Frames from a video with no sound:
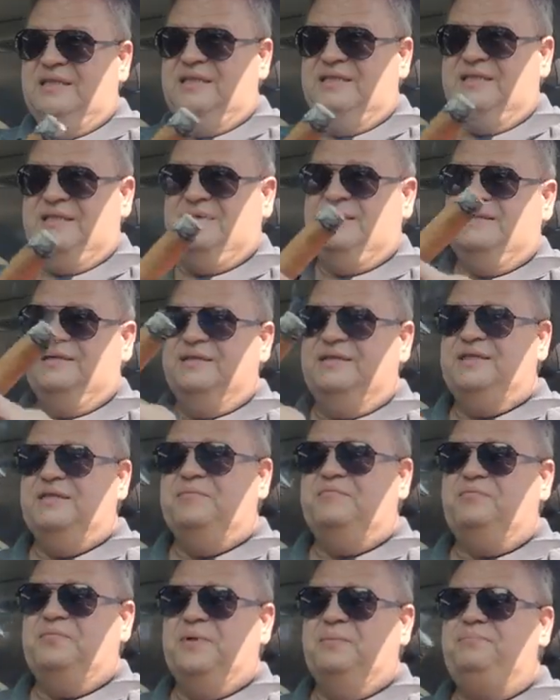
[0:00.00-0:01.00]

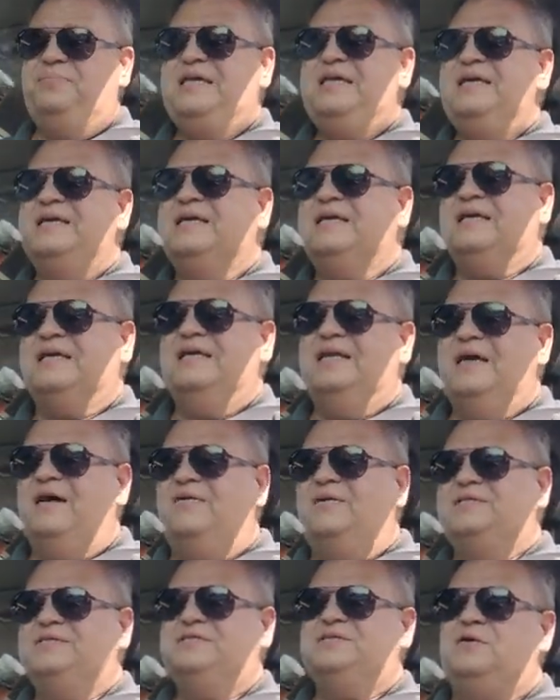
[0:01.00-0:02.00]
the peak, and
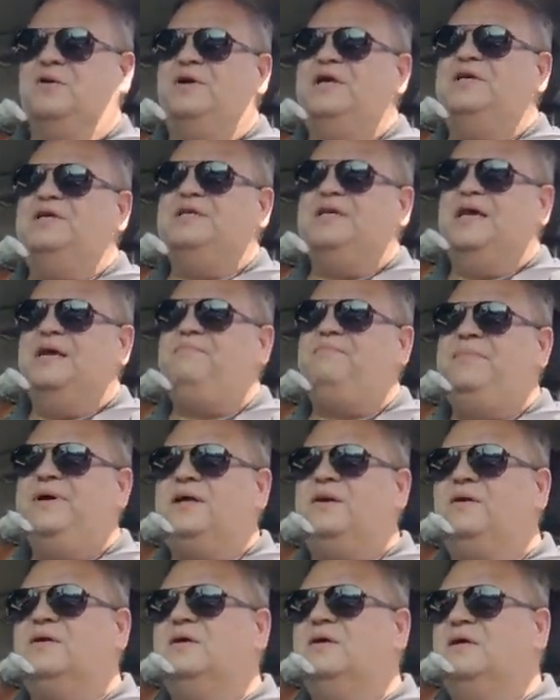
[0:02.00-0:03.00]
now it's starting to get
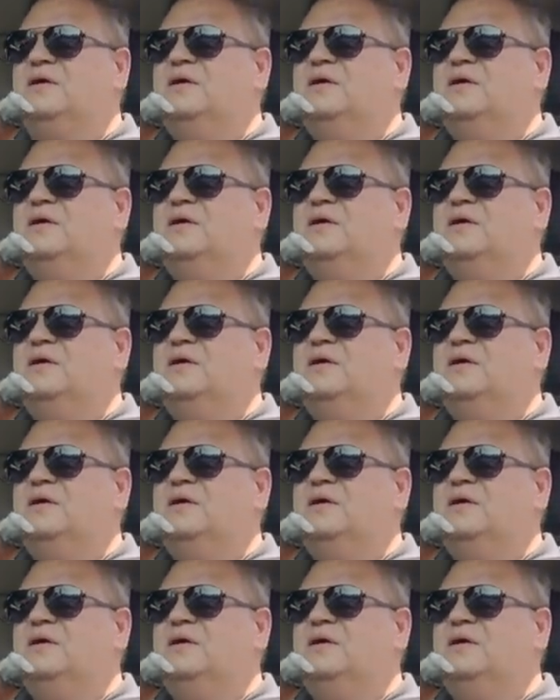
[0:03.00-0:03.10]
better.